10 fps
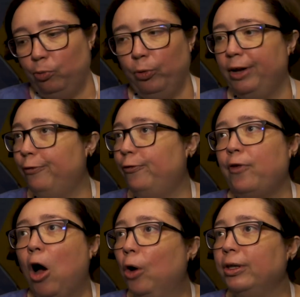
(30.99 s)
with
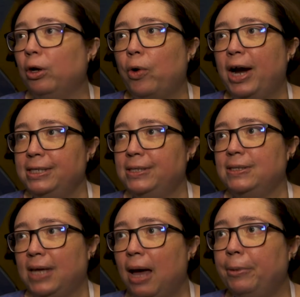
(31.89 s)
all the
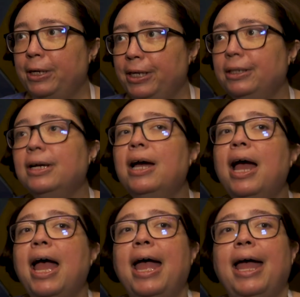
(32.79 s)
crisis happening,
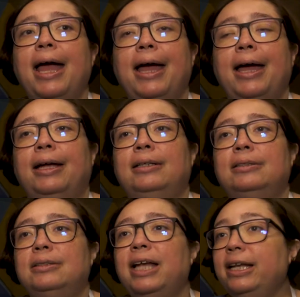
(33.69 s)

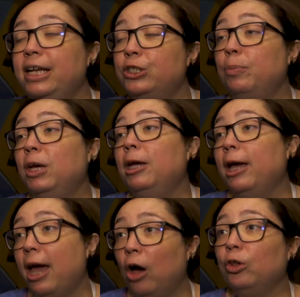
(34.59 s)
and they need to be
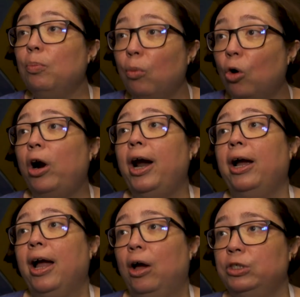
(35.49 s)
held more
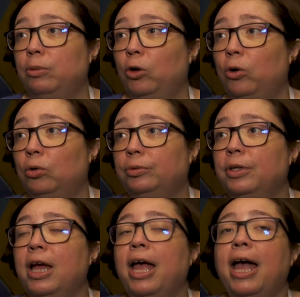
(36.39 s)
accountable.
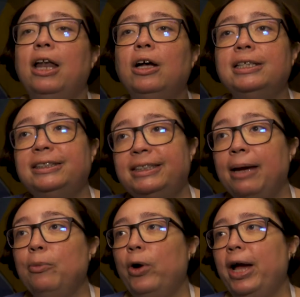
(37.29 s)
And on the
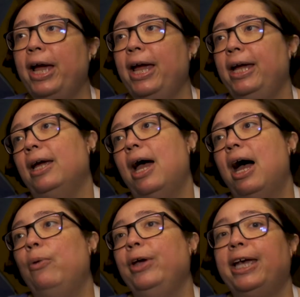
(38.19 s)
same way,
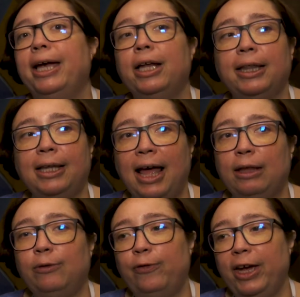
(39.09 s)
uh, we cannot
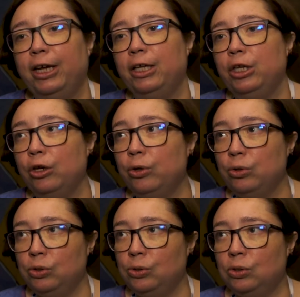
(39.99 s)
let fake
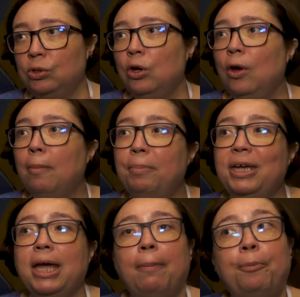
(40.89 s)
news
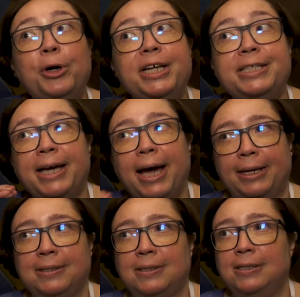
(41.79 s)
be a
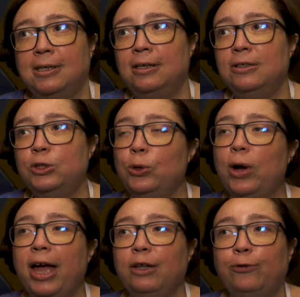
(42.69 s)
pretext to
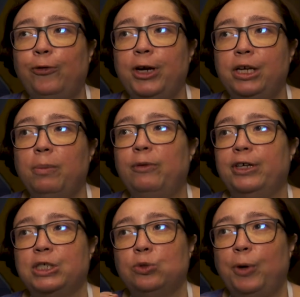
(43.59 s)
end freedom of
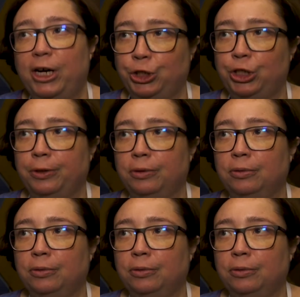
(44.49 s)
expression.